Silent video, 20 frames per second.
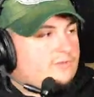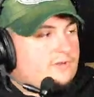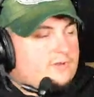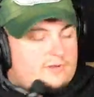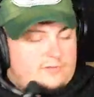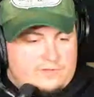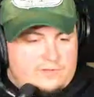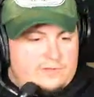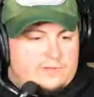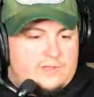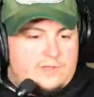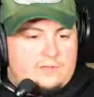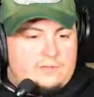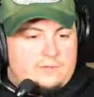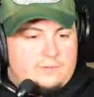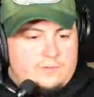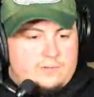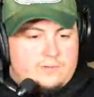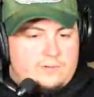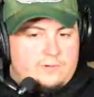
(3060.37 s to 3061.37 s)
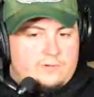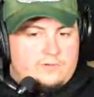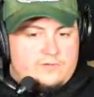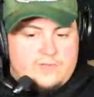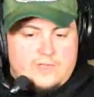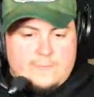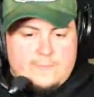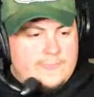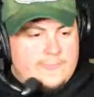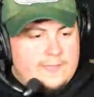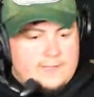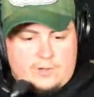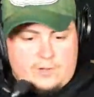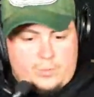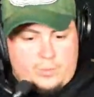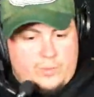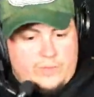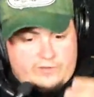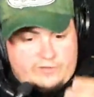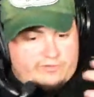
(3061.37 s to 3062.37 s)
because that's how you do it in those.
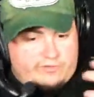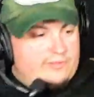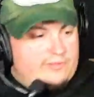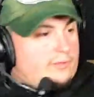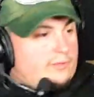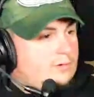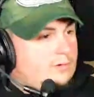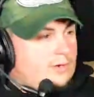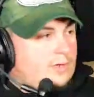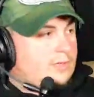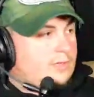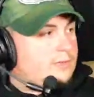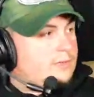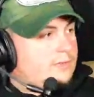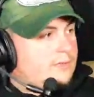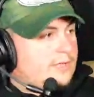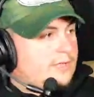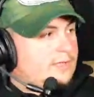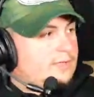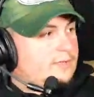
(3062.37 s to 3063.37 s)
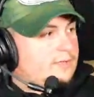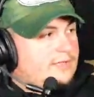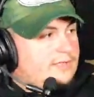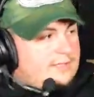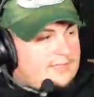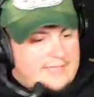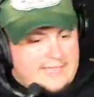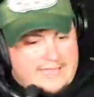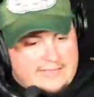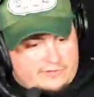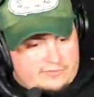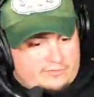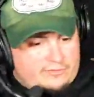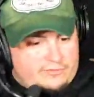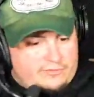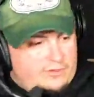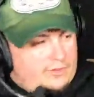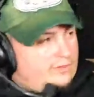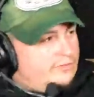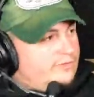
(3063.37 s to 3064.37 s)
Wheels still are on, like the axles
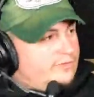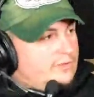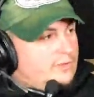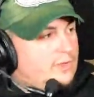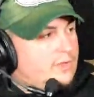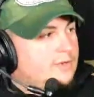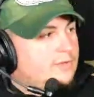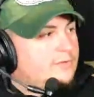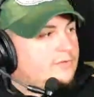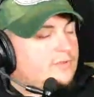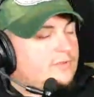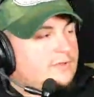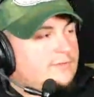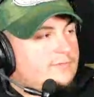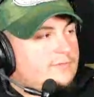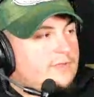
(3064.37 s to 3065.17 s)
are all still on and stuff.